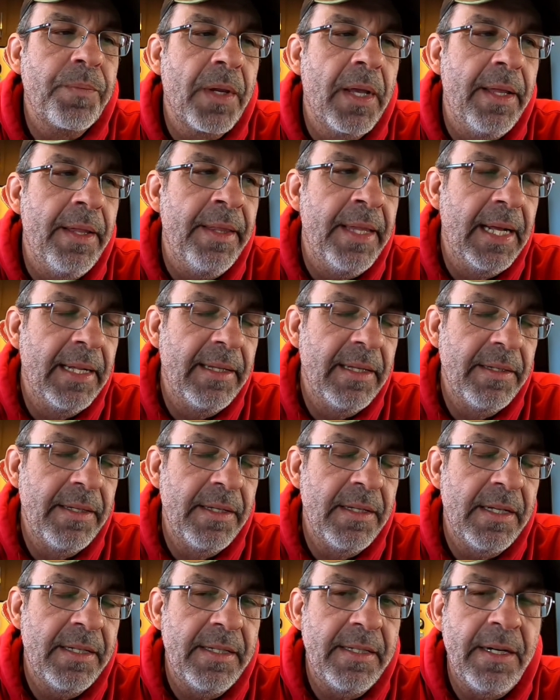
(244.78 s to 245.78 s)
And that doesn't
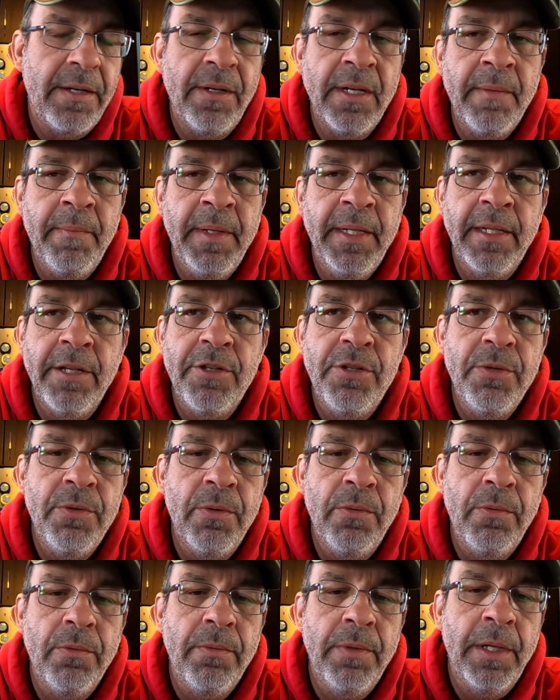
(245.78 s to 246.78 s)
necessarily mean that
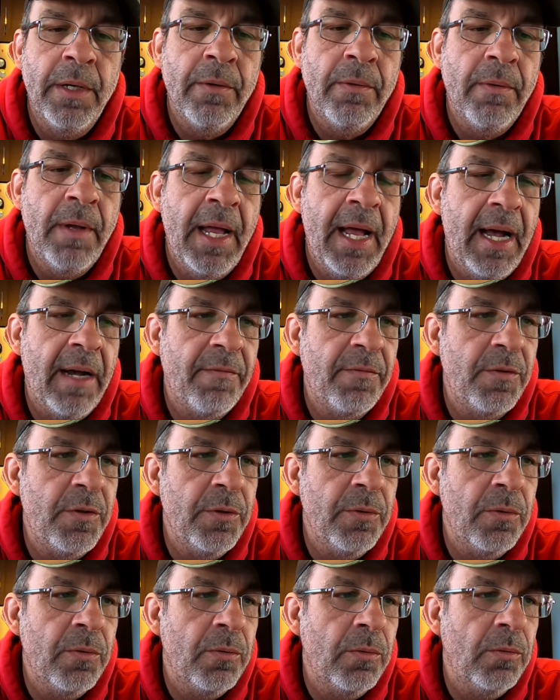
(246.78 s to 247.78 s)
you have
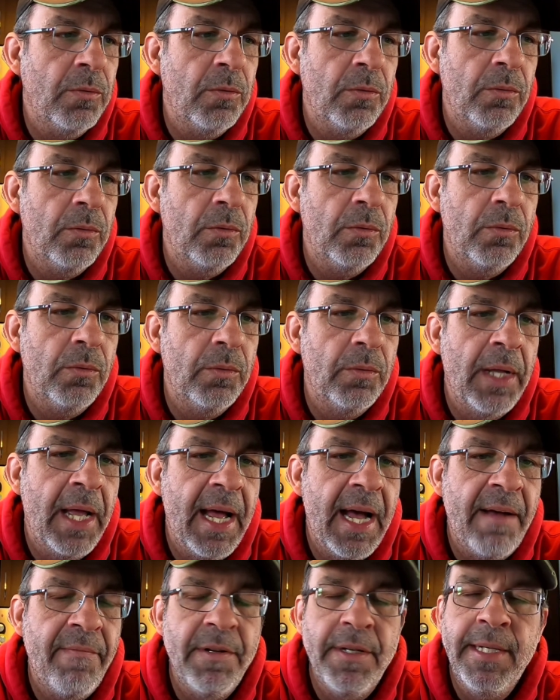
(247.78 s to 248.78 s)
to
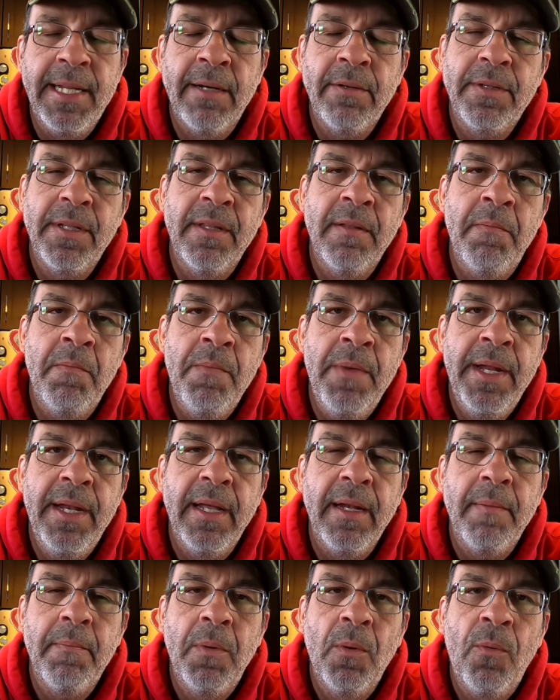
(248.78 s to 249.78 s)
have it down to the
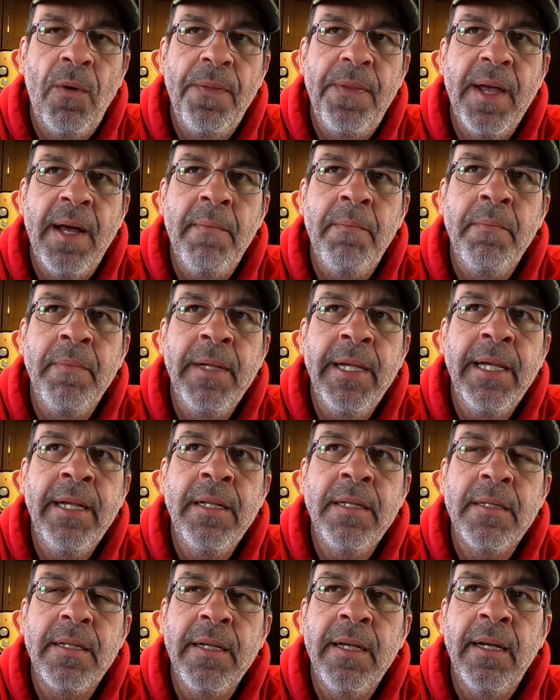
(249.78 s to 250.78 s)
minute. But what that
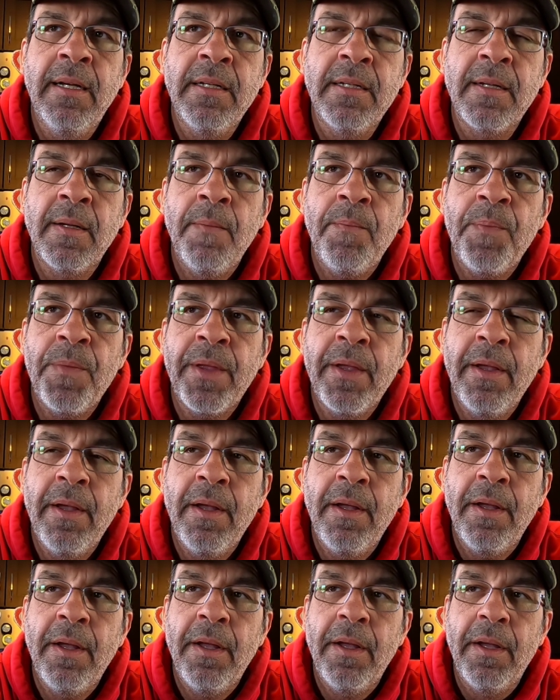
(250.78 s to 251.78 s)
means is
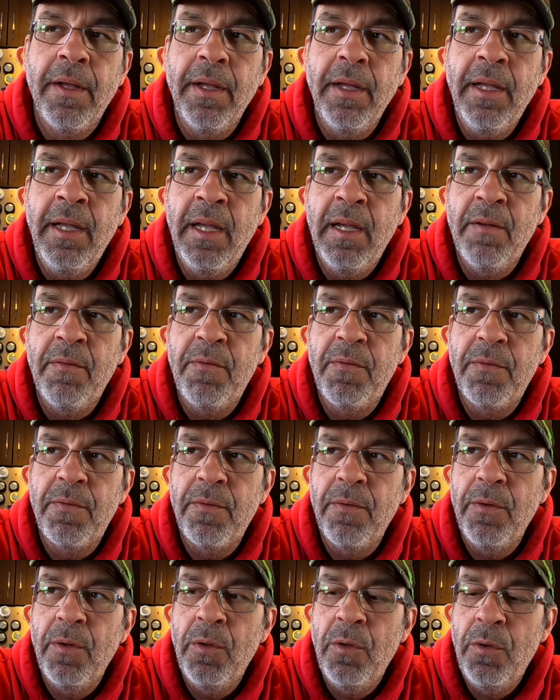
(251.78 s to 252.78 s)

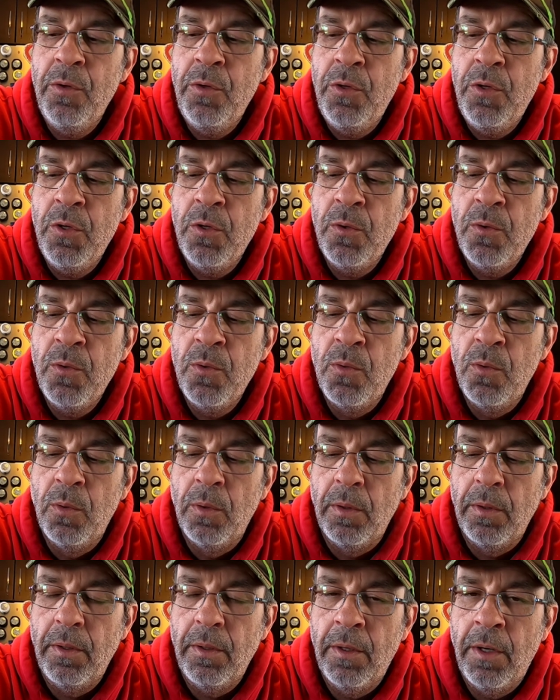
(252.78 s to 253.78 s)
if you
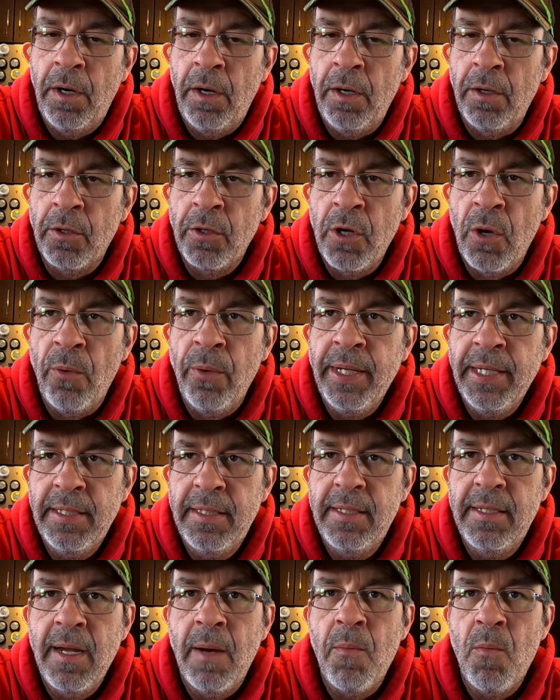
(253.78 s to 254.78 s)
are going
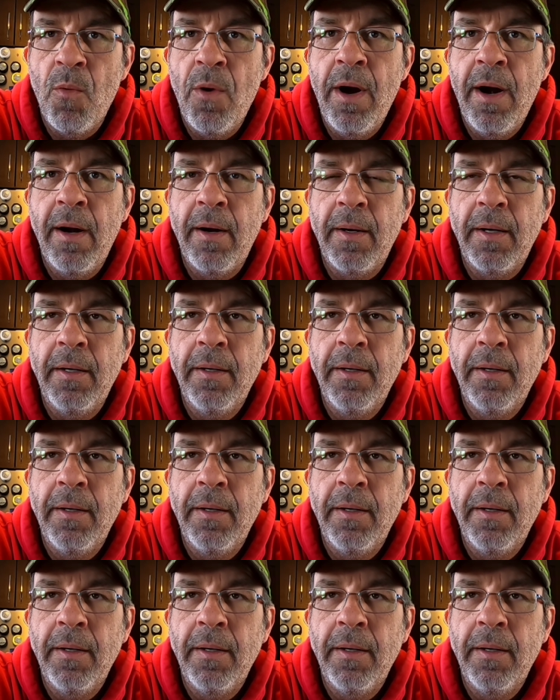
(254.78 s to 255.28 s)
somewhere,